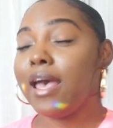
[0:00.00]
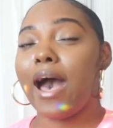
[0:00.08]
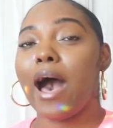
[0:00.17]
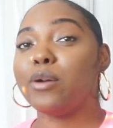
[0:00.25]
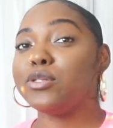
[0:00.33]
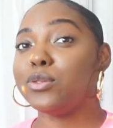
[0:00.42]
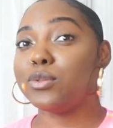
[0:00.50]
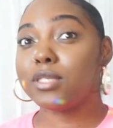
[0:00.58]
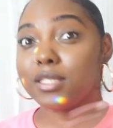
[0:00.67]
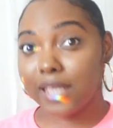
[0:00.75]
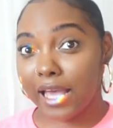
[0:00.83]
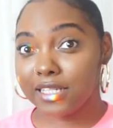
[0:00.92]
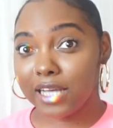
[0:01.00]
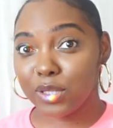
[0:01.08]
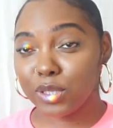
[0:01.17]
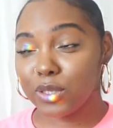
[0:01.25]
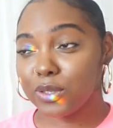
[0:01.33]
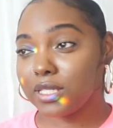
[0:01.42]
how to sketch
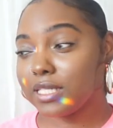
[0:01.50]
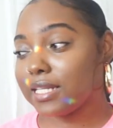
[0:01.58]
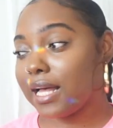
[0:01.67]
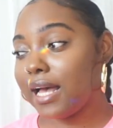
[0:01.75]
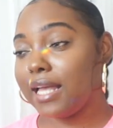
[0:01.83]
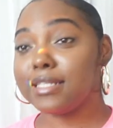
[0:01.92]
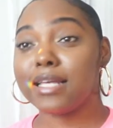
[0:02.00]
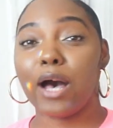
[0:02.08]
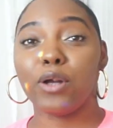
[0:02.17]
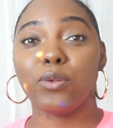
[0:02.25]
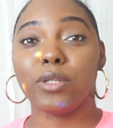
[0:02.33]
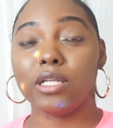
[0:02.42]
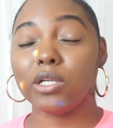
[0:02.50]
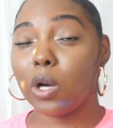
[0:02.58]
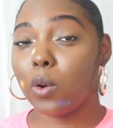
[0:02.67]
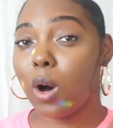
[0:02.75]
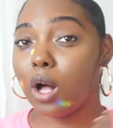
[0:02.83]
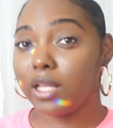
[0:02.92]
out those designs, how to really
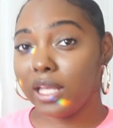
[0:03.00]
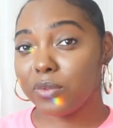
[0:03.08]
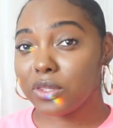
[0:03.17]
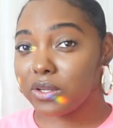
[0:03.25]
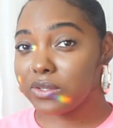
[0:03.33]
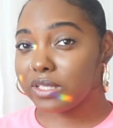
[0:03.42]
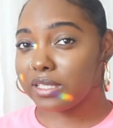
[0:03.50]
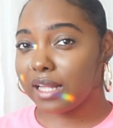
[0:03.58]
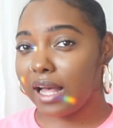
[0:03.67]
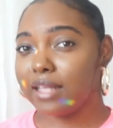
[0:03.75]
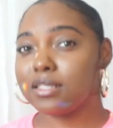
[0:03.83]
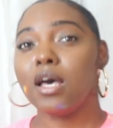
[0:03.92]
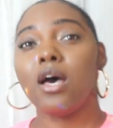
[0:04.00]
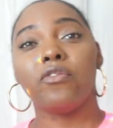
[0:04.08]
go all in with those designs,